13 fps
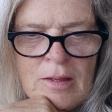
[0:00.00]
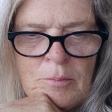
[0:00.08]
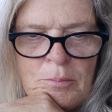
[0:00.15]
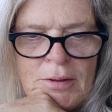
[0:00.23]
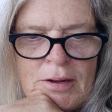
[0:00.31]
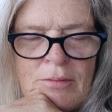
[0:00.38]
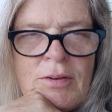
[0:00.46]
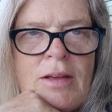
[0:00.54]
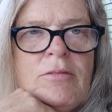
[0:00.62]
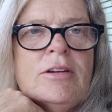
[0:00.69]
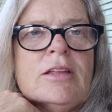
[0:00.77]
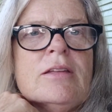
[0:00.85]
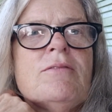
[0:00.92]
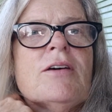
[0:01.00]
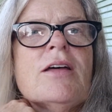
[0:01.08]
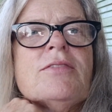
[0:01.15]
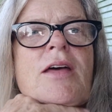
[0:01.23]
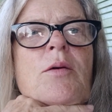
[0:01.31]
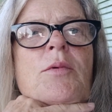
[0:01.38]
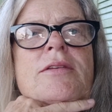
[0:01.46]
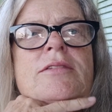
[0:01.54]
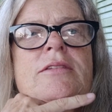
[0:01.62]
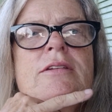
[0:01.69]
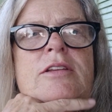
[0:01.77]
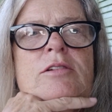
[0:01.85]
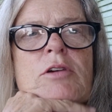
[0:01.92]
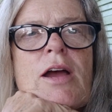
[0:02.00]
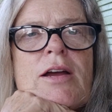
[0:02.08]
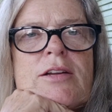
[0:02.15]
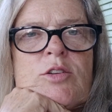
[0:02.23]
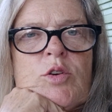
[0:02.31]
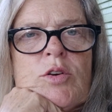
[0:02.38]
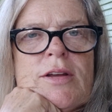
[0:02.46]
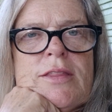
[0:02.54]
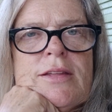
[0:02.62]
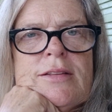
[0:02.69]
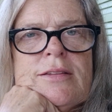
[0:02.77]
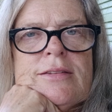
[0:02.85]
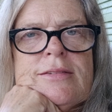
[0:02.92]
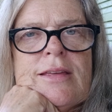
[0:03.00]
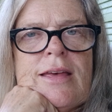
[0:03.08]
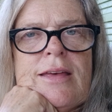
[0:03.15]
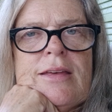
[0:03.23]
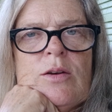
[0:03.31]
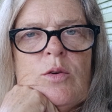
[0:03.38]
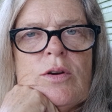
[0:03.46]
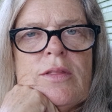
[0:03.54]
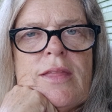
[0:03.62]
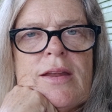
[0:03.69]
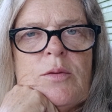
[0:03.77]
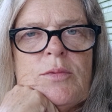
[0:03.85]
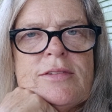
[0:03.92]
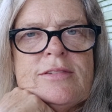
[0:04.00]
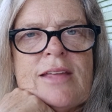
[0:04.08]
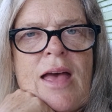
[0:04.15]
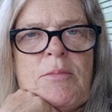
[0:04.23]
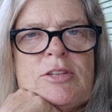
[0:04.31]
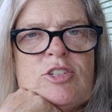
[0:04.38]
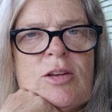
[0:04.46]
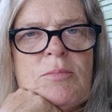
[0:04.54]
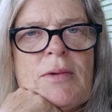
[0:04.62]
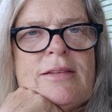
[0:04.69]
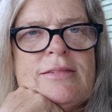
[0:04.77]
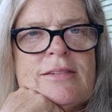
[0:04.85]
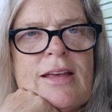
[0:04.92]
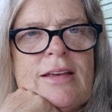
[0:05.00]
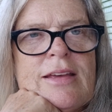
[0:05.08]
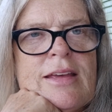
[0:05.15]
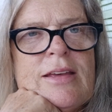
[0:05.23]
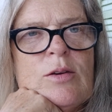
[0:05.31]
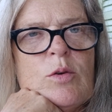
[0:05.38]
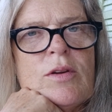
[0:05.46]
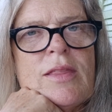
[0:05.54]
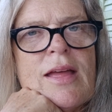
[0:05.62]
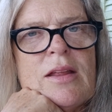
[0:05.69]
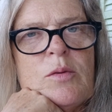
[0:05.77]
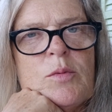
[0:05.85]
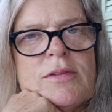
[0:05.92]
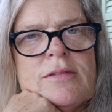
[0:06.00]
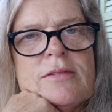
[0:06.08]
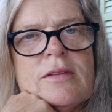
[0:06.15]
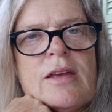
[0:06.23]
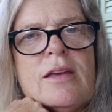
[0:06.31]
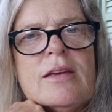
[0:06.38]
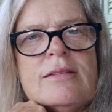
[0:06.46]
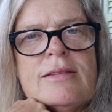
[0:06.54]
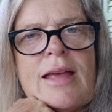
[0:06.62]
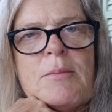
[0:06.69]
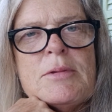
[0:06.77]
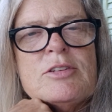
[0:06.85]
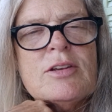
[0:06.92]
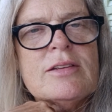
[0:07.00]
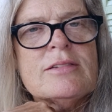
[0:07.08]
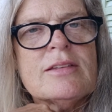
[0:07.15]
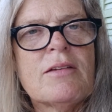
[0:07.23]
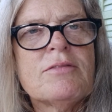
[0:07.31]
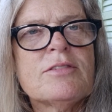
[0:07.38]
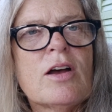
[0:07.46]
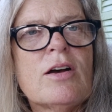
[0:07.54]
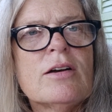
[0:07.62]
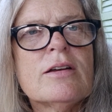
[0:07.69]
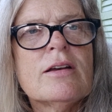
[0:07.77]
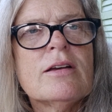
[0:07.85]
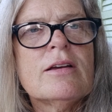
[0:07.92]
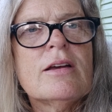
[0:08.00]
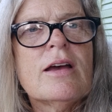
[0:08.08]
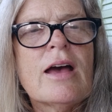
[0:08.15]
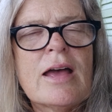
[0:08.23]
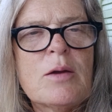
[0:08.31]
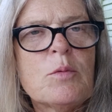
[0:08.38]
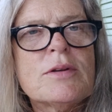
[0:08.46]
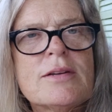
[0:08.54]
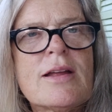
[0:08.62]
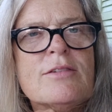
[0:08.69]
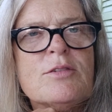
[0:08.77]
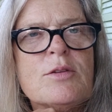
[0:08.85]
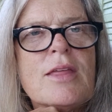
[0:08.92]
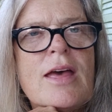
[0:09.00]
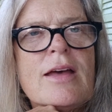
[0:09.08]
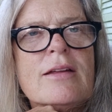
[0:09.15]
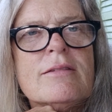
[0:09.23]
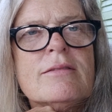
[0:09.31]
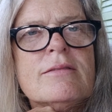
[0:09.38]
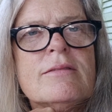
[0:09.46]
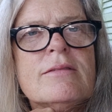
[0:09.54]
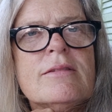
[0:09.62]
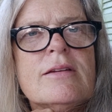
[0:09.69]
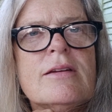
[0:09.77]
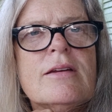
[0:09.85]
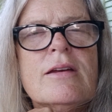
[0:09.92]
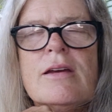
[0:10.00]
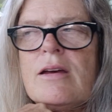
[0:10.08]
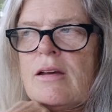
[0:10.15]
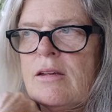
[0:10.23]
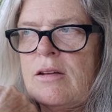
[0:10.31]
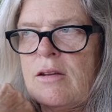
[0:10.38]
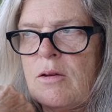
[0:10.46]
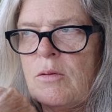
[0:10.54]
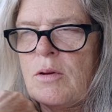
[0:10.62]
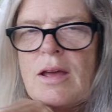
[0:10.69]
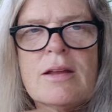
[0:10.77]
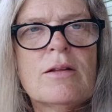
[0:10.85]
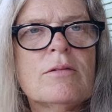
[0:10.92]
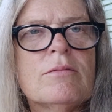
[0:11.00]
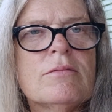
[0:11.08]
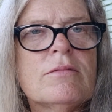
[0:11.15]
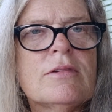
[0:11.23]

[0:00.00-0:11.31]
but if I really felt that was a derogatory thing to say, or that it was damaging my psyche, or that it was damaging self-talk, I would not do that. I don't